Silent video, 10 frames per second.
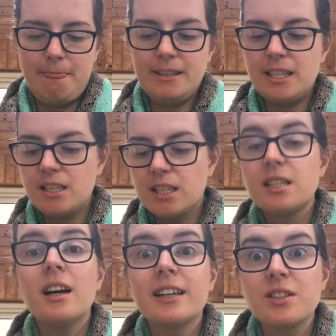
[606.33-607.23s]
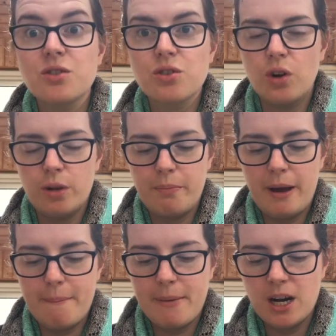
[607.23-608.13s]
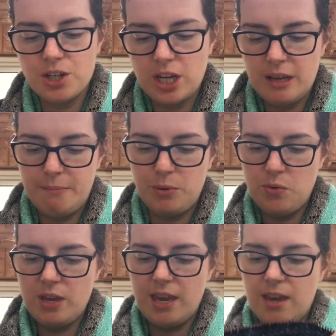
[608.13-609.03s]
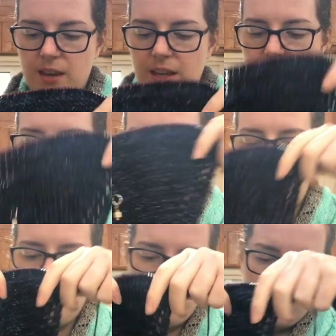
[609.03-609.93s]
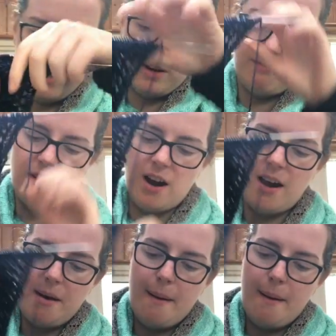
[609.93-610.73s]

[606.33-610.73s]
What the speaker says: This is the StarGazer shawl by Marsha Ibuki, and I've got quite far.